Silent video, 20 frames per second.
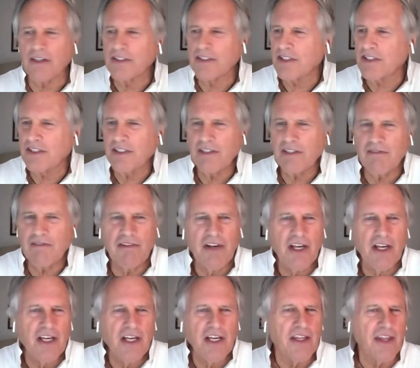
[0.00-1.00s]
It's as if
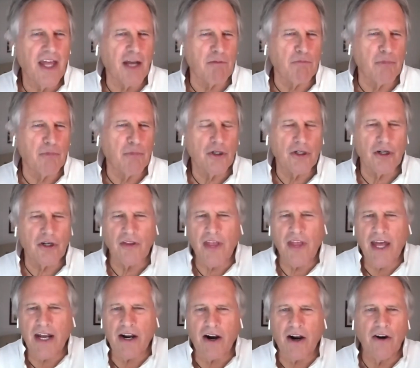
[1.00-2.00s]
that book or
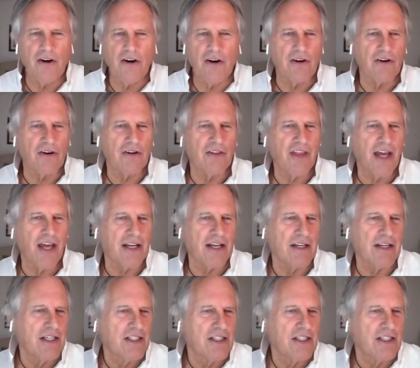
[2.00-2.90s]
that art or that